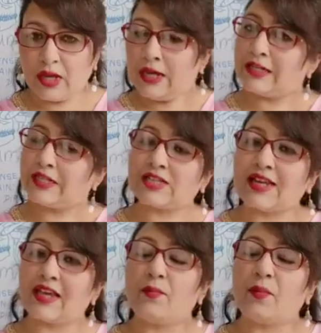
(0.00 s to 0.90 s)
It is
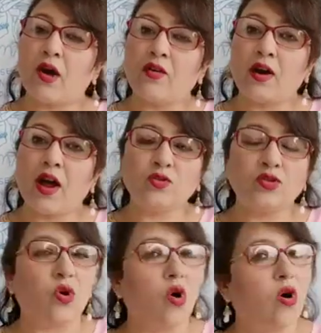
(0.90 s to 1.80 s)
like a
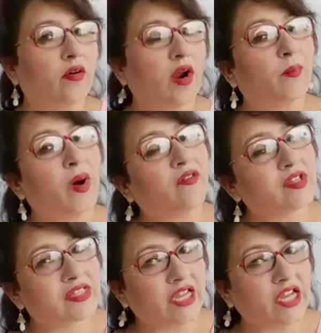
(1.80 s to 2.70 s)
powerhouse or a power
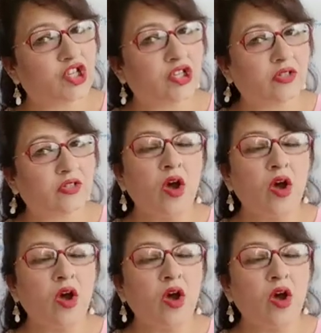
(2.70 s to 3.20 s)
station,